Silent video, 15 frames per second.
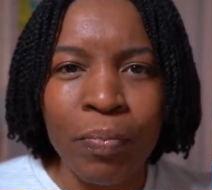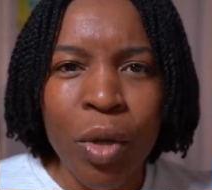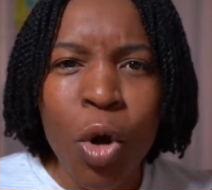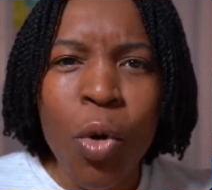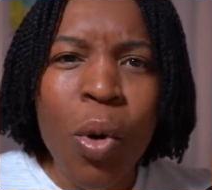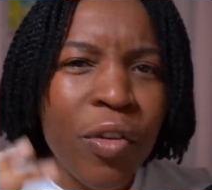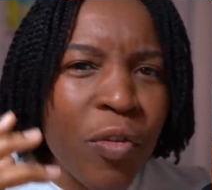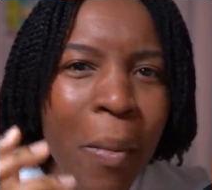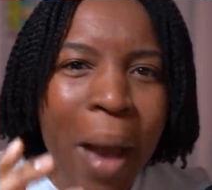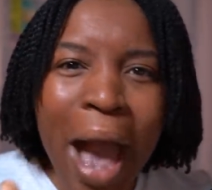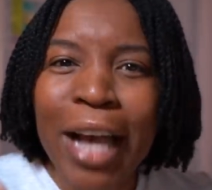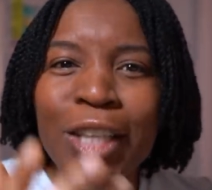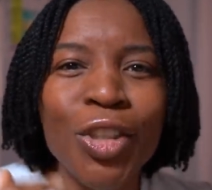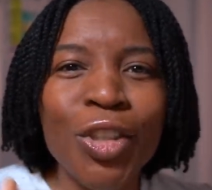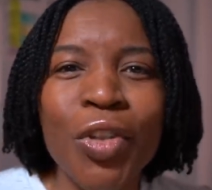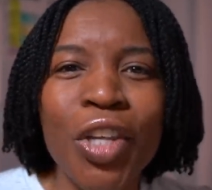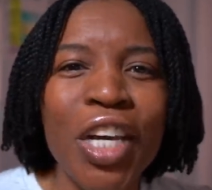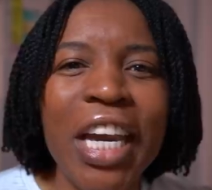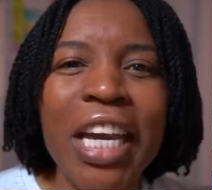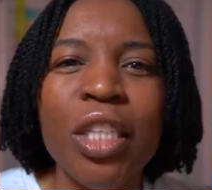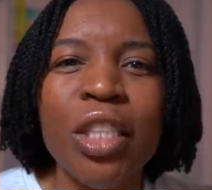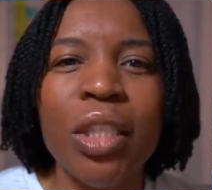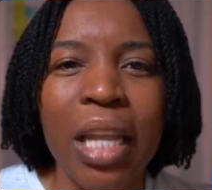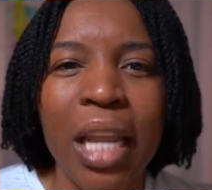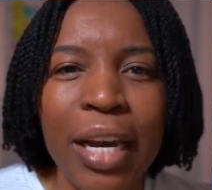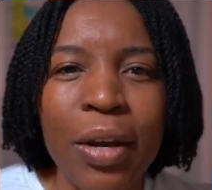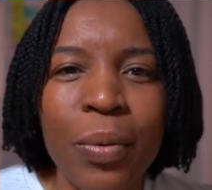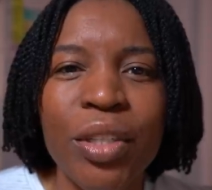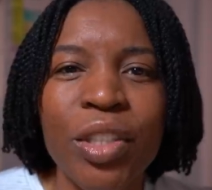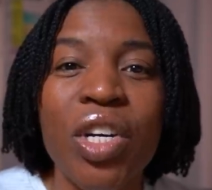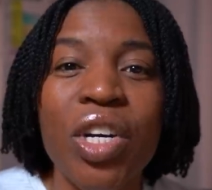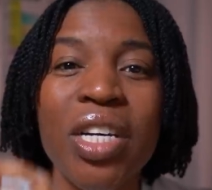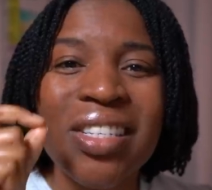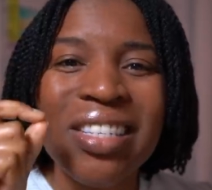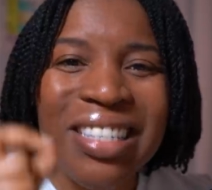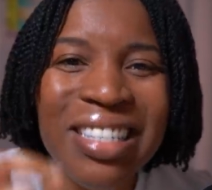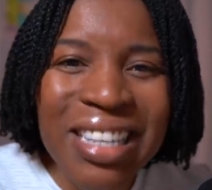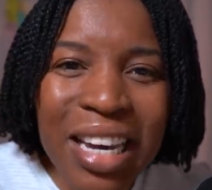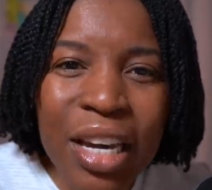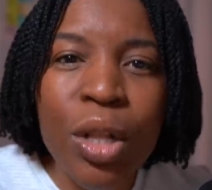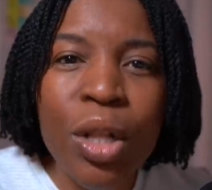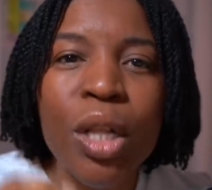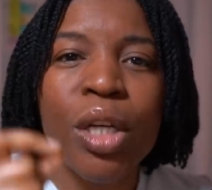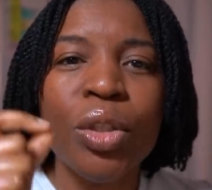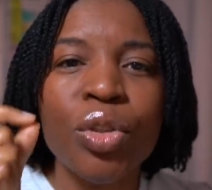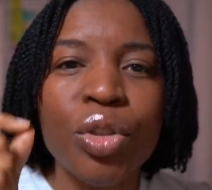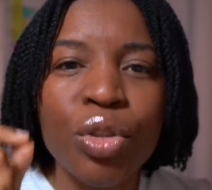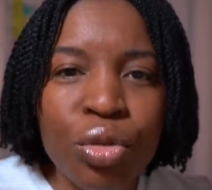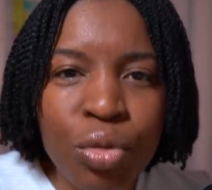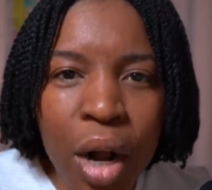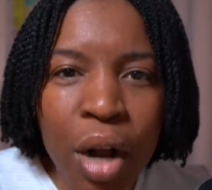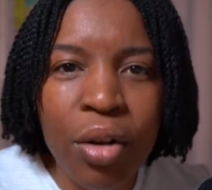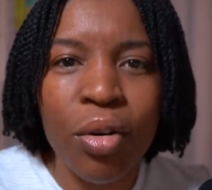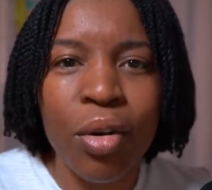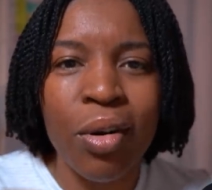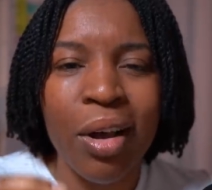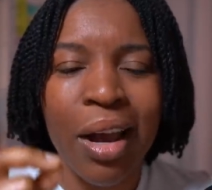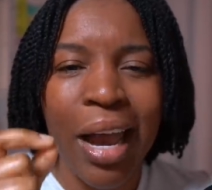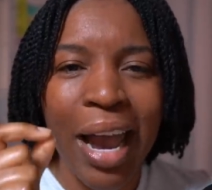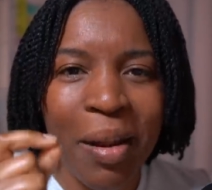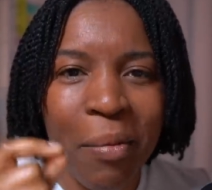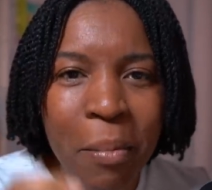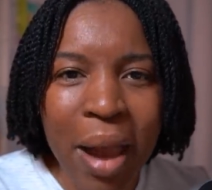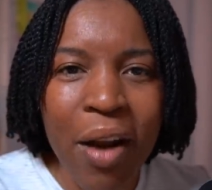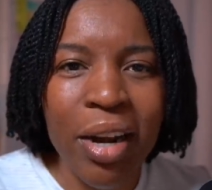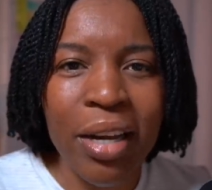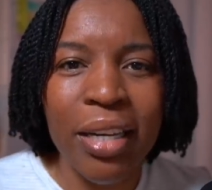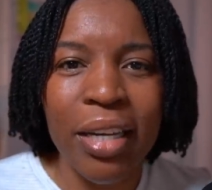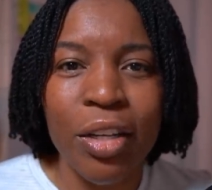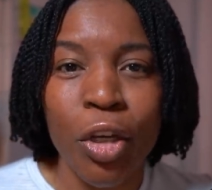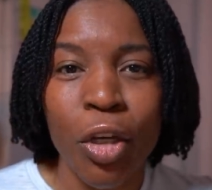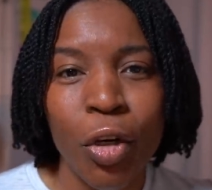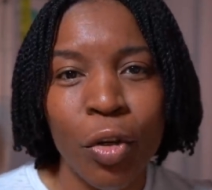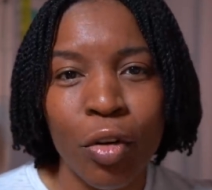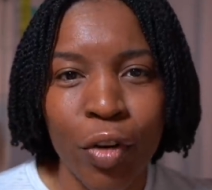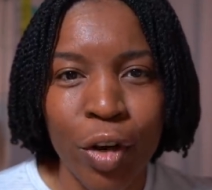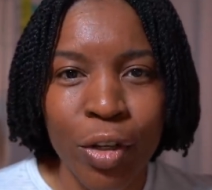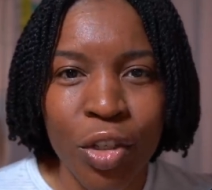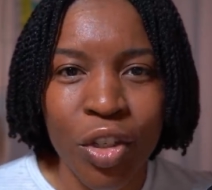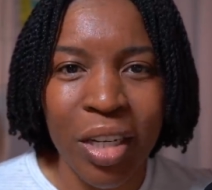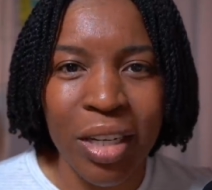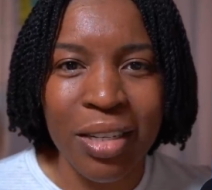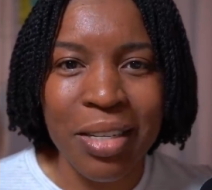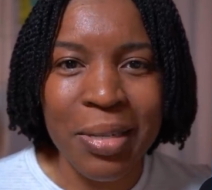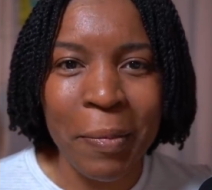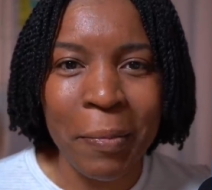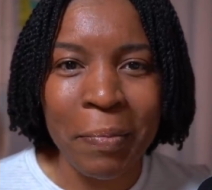who have mastered the English language still struggle at American universities.